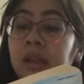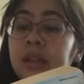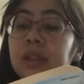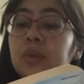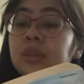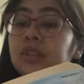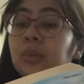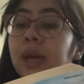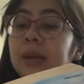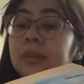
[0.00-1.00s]
There was the
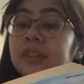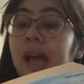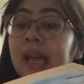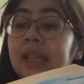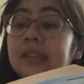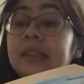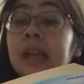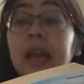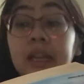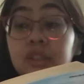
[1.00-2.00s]
web sagging
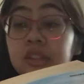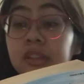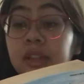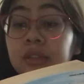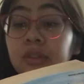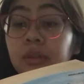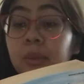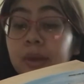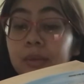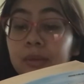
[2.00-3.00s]
dangerously under the
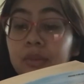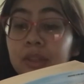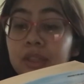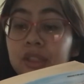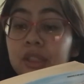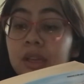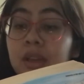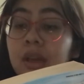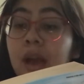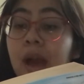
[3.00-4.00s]
weight of the fish."
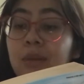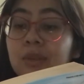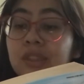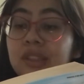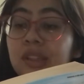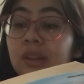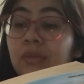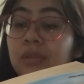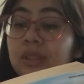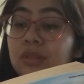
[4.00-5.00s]
"How much did the
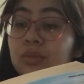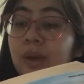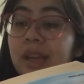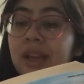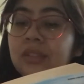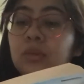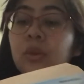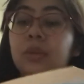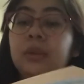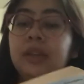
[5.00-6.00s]
fish weigh?" asked
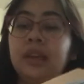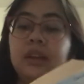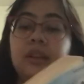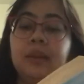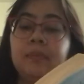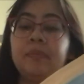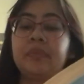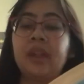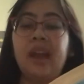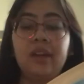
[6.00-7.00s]
Wilbur eagerly.
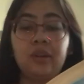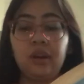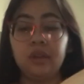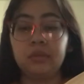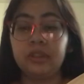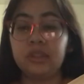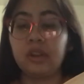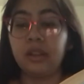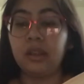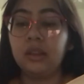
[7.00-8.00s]
"I don't know," said
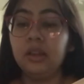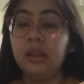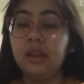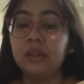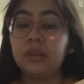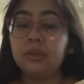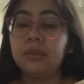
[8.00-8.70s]
Charlotte. There